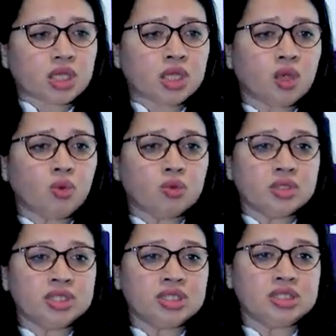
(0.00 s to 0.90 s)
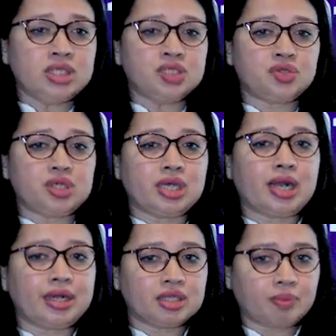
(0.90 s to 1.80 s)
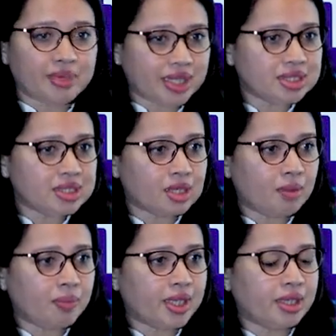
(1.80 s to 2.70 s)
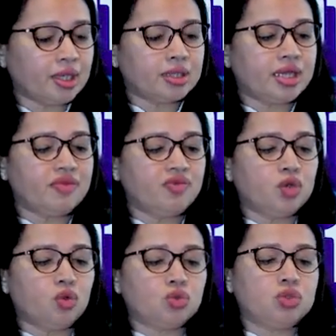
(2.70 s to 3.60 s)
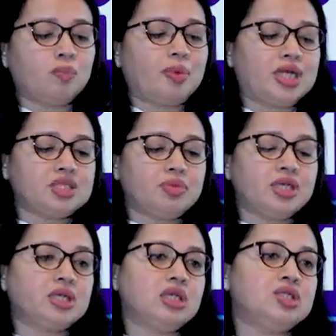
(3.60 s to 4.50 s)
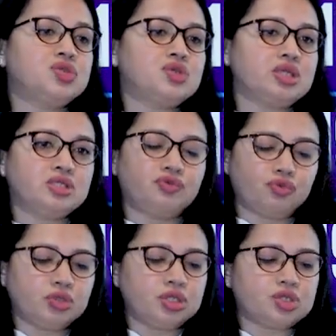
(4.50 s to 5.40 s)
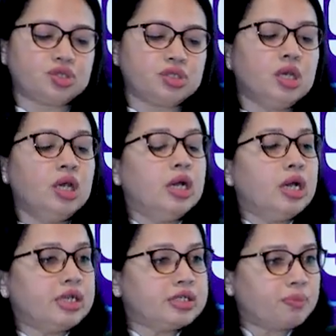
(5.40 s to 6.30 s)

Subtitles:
Now this is the history regarding the present complaint. Then we go to the past medical history and the foot history. It is